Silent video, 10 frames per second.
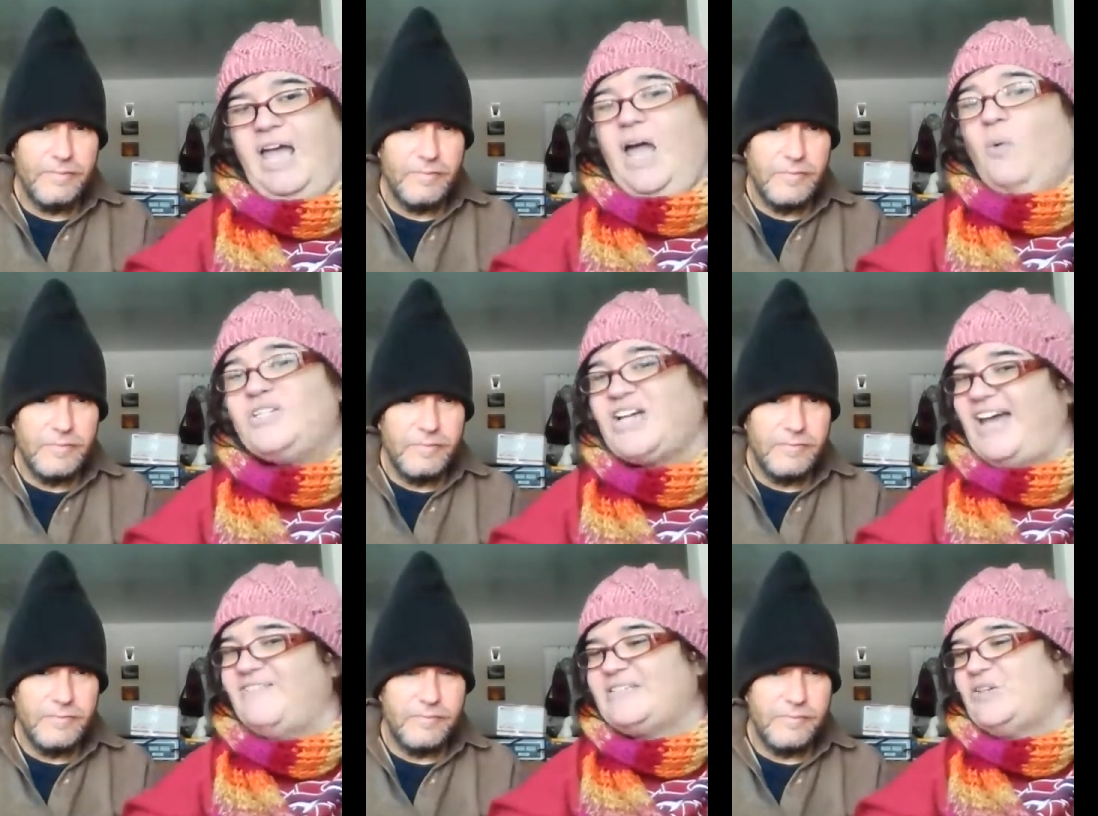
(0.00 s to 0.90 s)
Speaker 1: which I
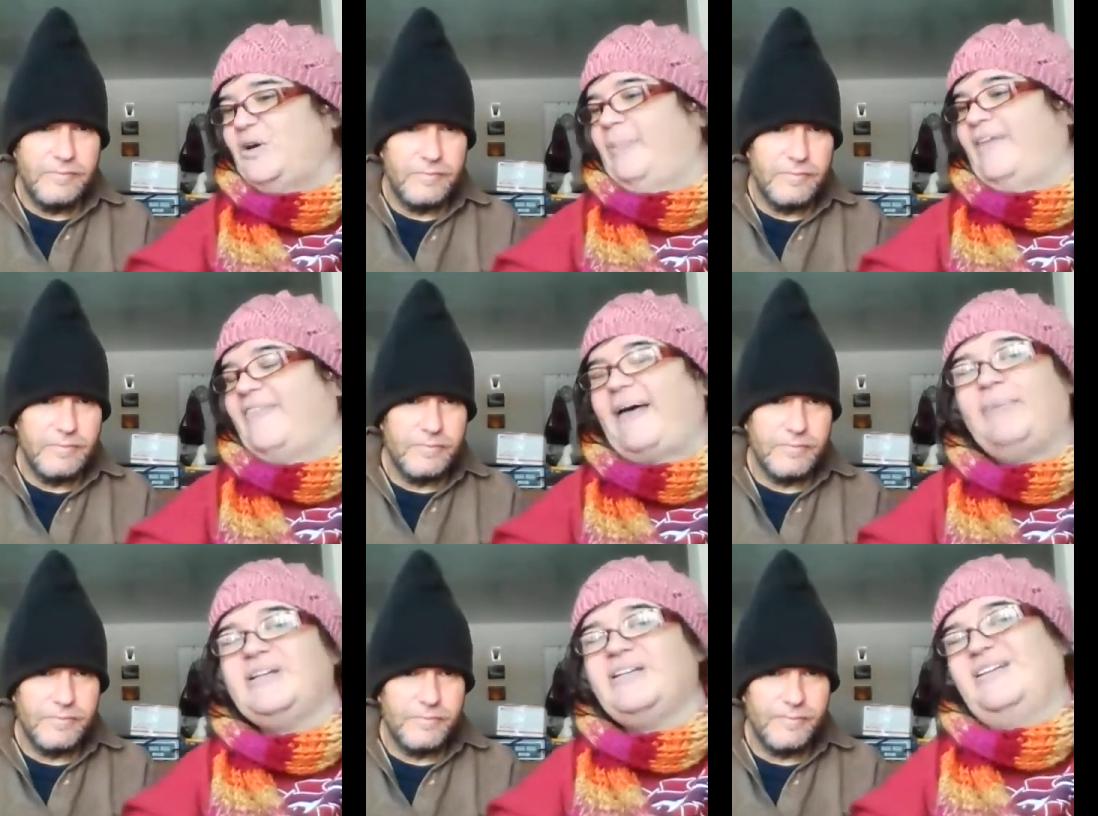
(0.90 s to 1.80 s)
have a story about that,
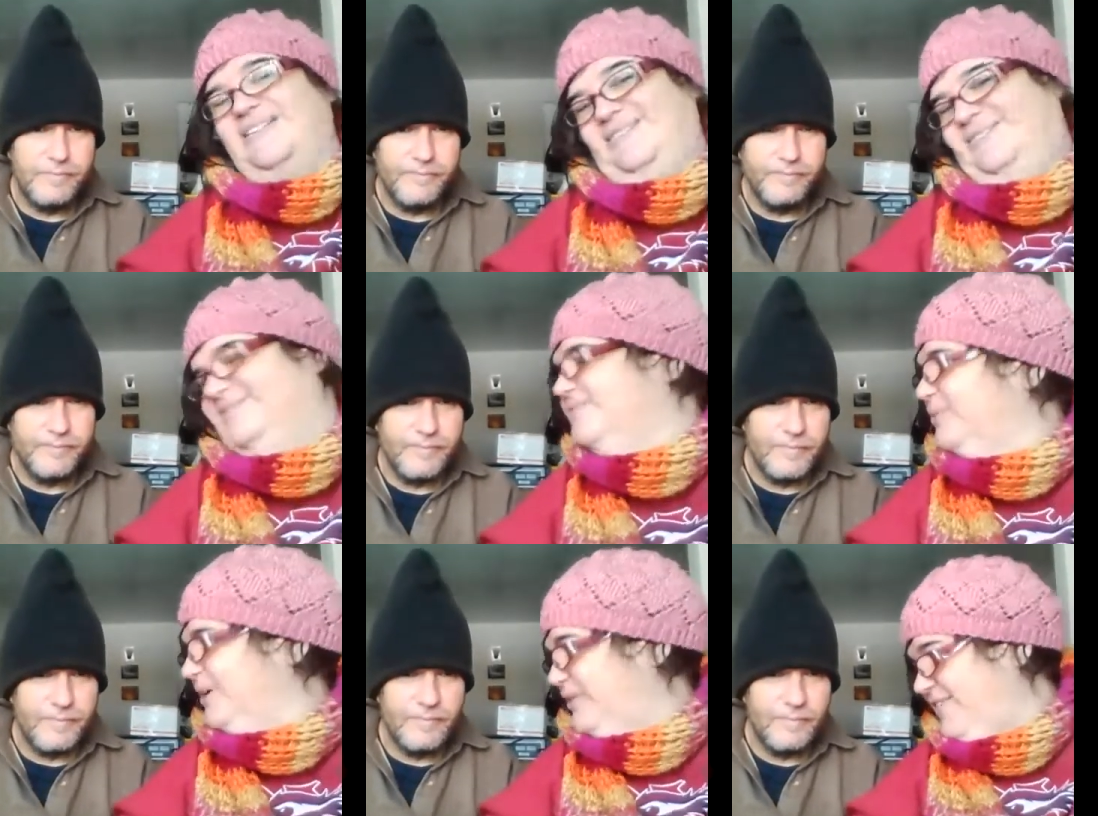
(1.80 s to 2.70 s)
but
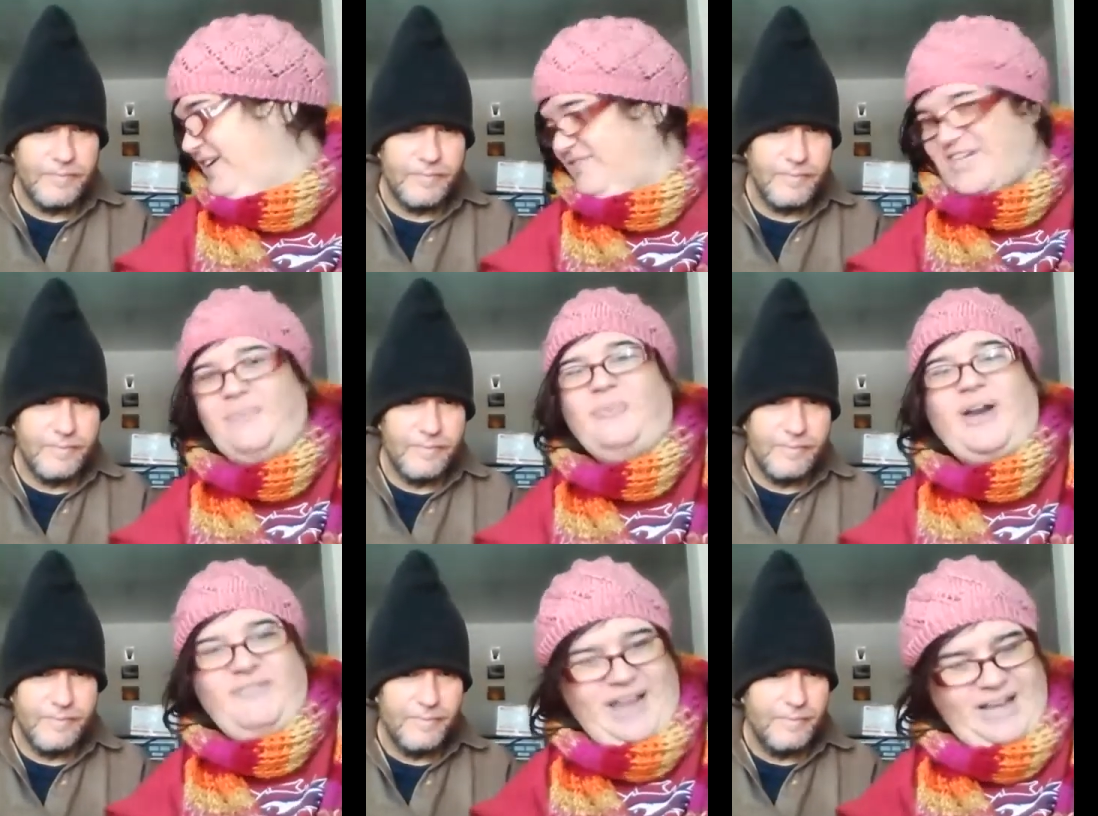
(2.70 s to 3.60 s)
we don't have enough time
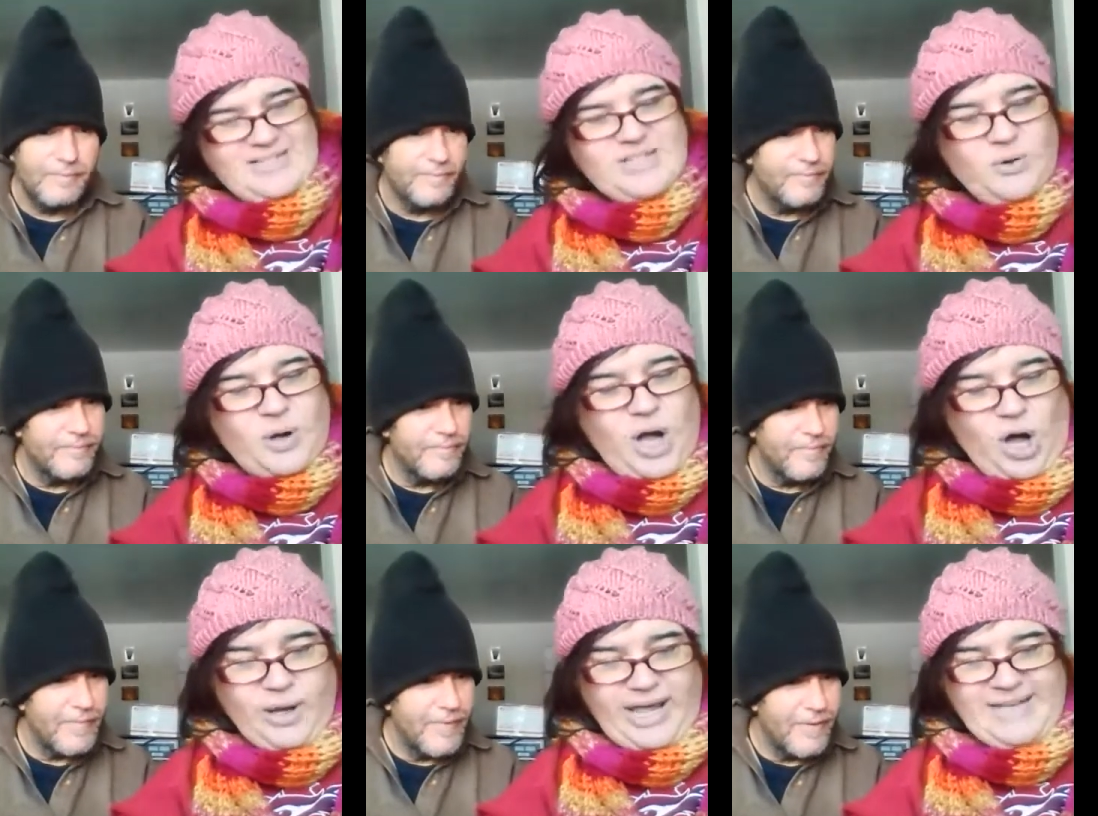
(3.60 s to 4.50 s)
right now. So,
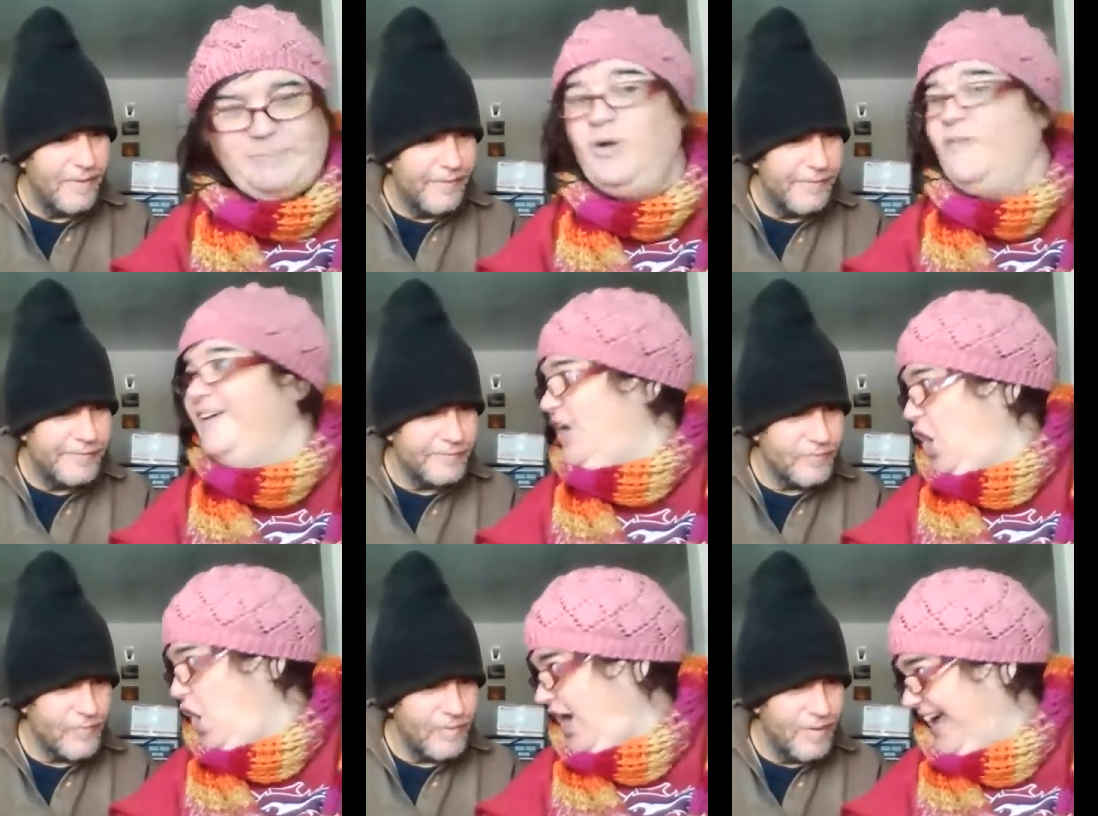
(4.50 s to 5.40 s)
okay, moving
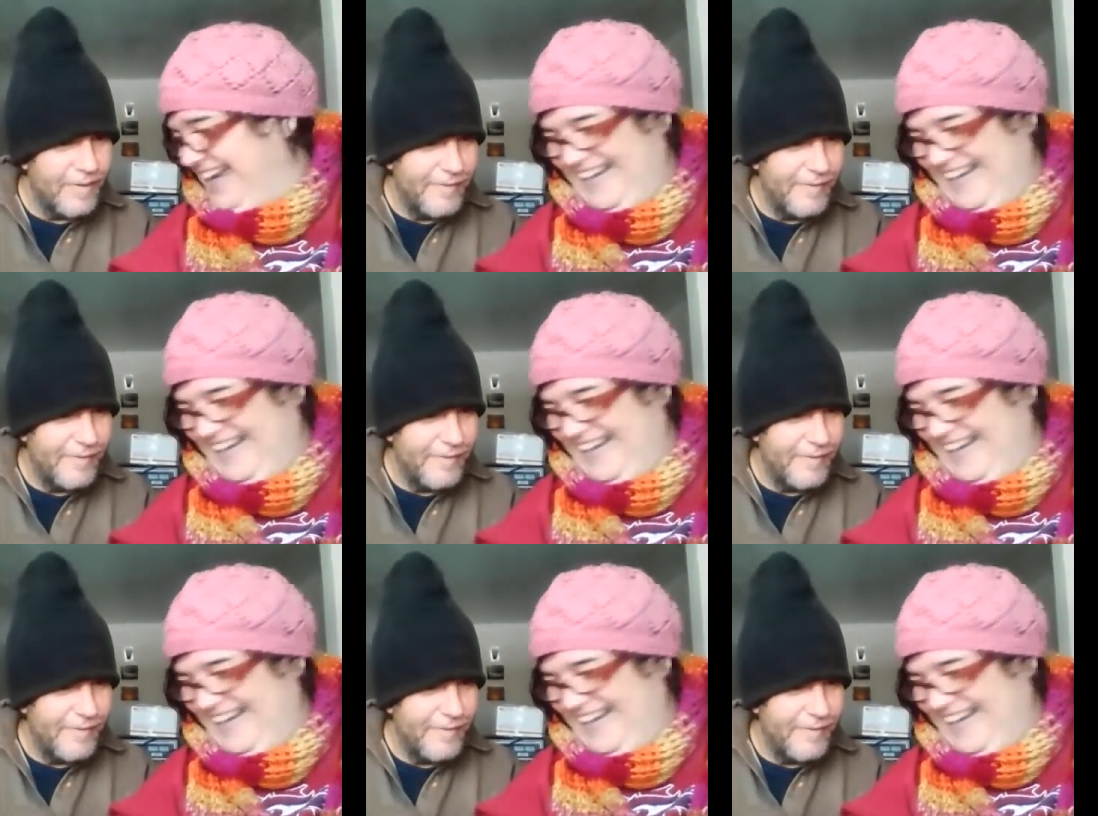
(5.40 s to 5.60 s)
on.